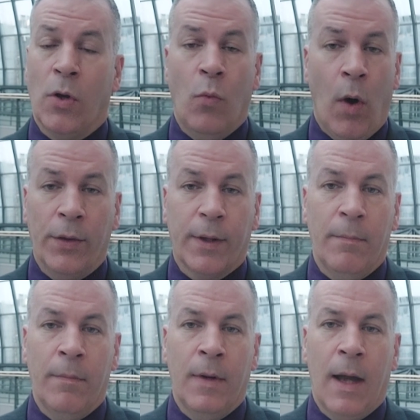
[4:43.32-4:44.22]
We don't want
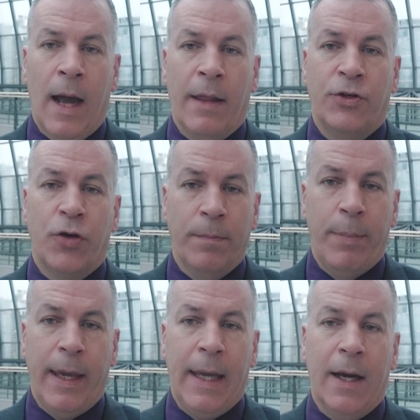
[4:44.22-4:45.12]
them.
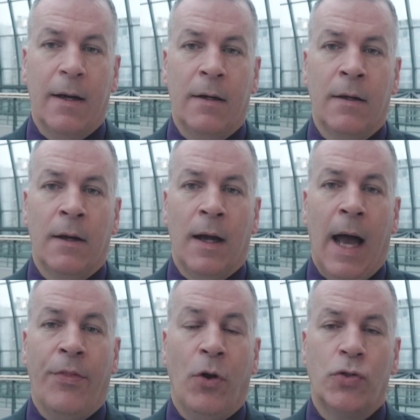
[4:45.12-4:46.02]
Shouldn't be here.
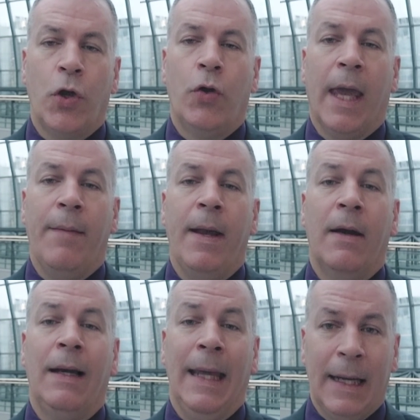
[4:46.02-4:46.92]
And those who came
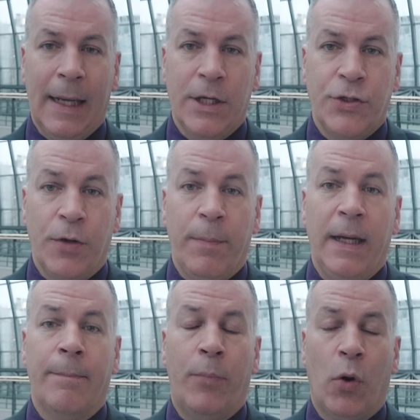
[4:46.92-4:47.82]
here illegally should
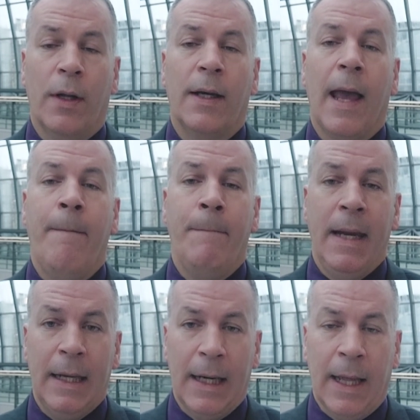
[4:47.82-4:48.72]
be deported
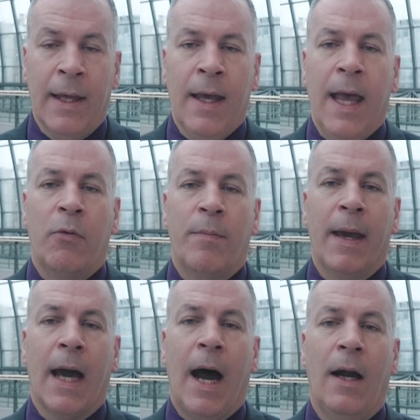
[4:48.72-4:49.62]
immediately. It would
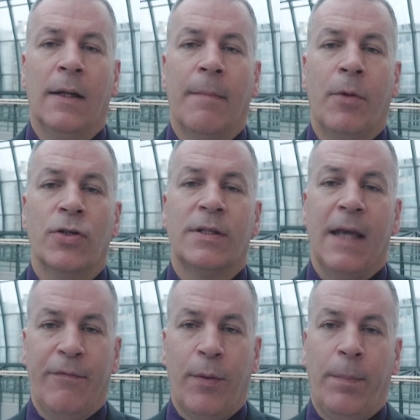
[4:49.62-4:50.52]
make Ireland a much
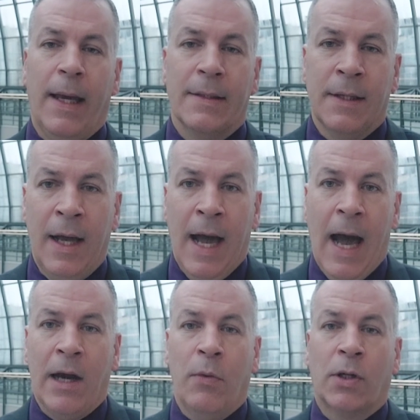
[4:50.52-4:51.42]
safer place
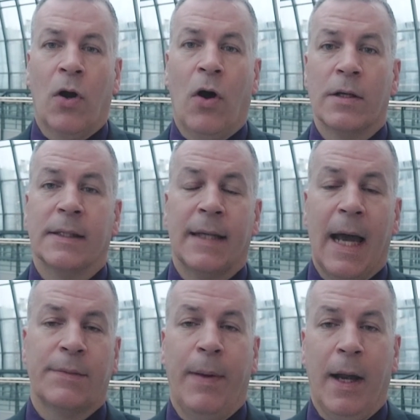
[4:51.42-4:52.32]
and it would cost the
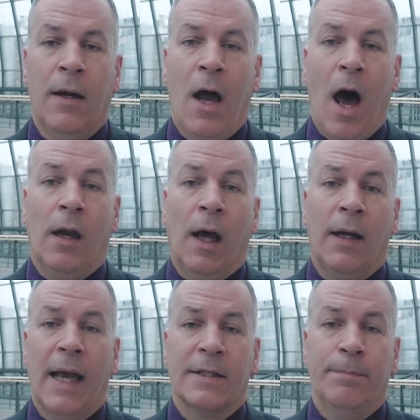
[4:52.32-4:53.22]
taxpayer a
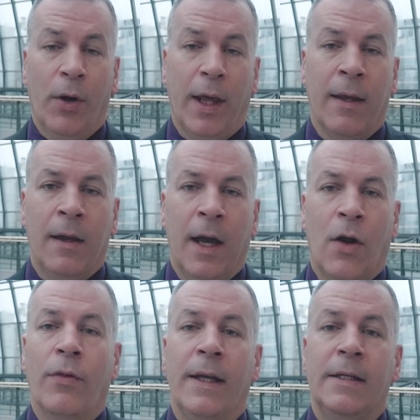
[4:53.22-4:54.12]
lot less money
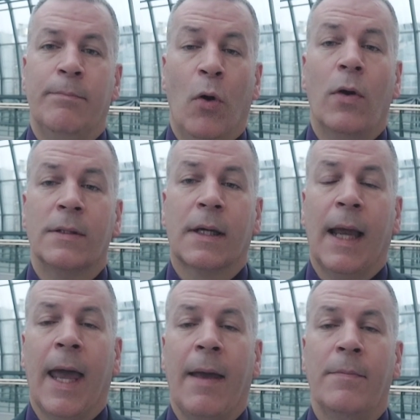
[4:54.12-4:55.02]
and all these bogus
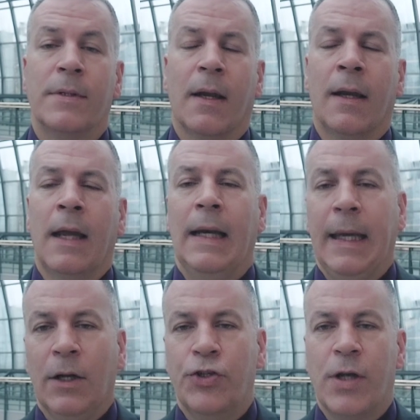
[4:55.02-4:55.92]
claims and
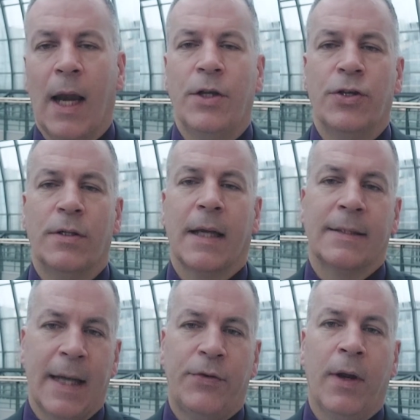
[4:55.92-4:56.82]
legal challenges,
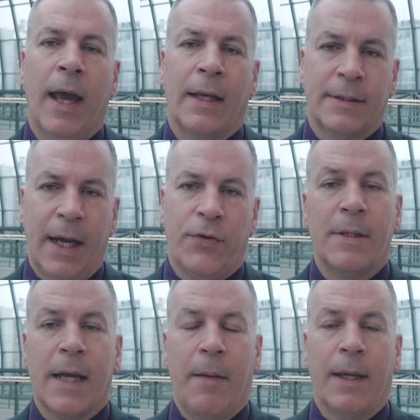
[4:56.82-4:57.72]
etc., etc. My
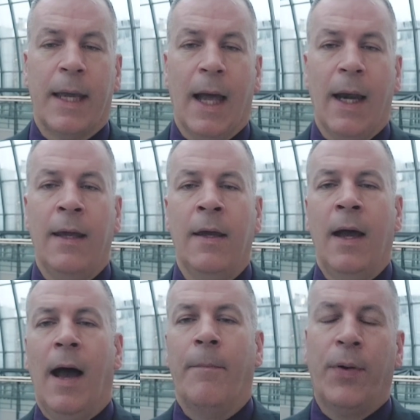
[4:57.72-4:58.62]
name is Herman Kelly.
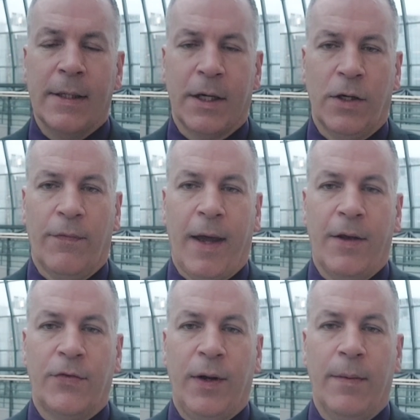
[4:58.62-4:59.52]
I'm president of the
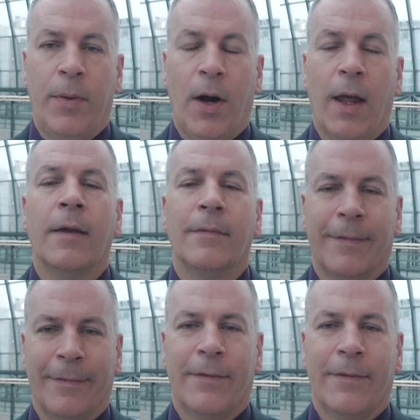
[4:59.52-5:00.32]
Irish Freedom Party.